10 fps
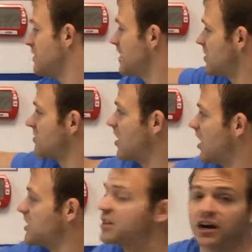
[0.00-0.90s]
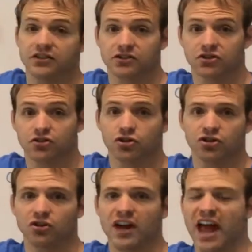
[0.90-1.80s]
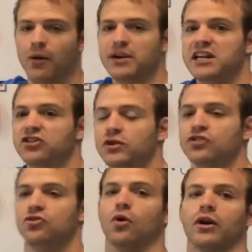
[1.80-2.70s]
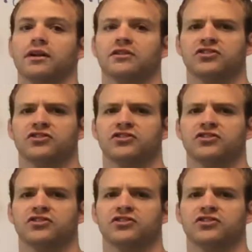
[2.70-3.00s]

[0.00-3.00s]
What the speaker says: This is unconstitutional and we need to ignore it.